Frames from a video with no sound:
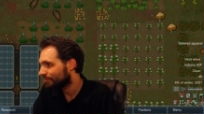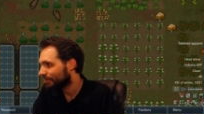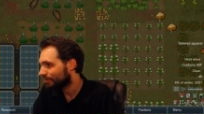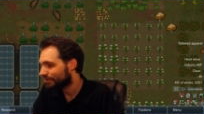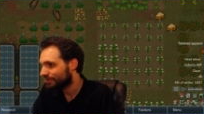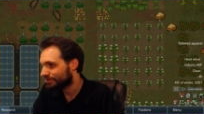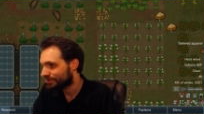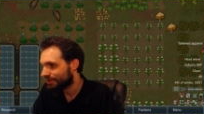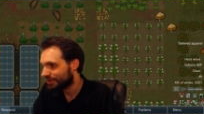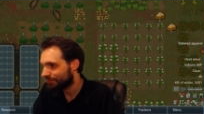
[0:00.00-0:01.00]
Maybe
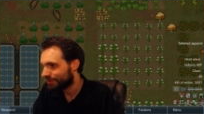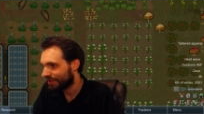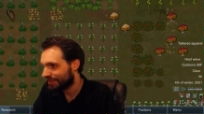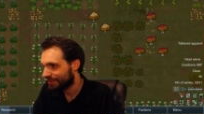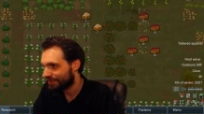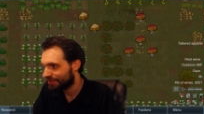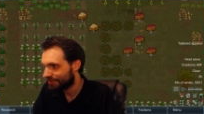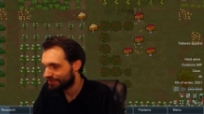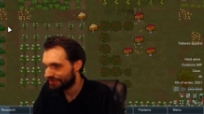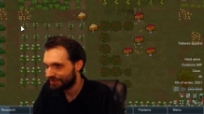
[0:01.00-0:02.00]
two-shot. But yeah,
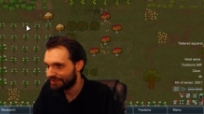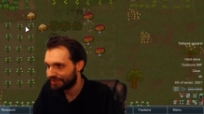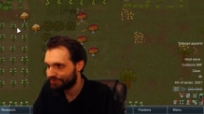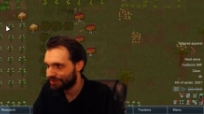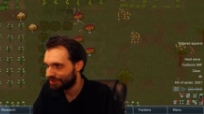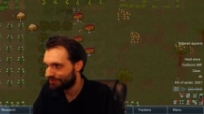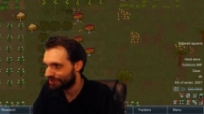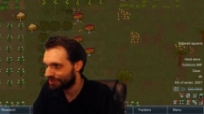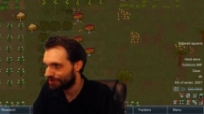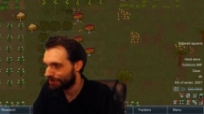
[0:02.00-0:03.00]
he died very,
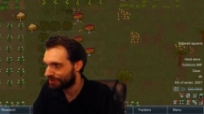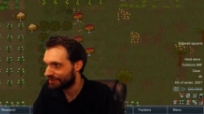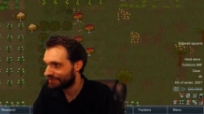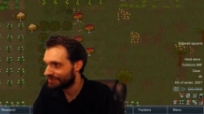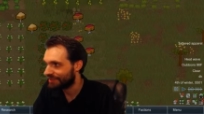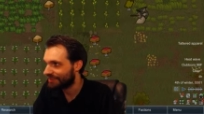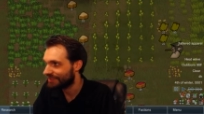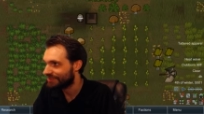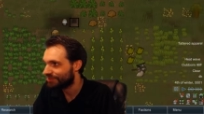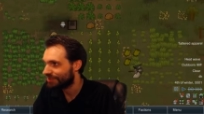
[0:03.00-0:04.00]
very quickly and
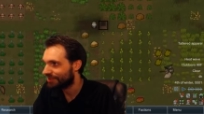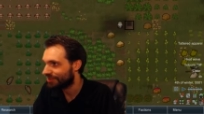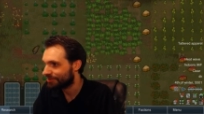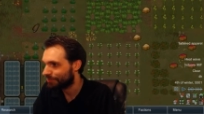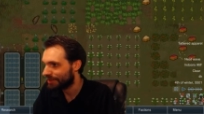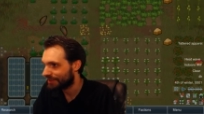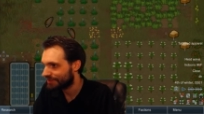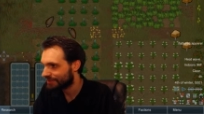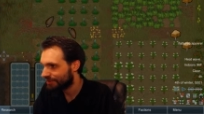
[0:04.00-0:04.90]
suddenly. So did all our pigs.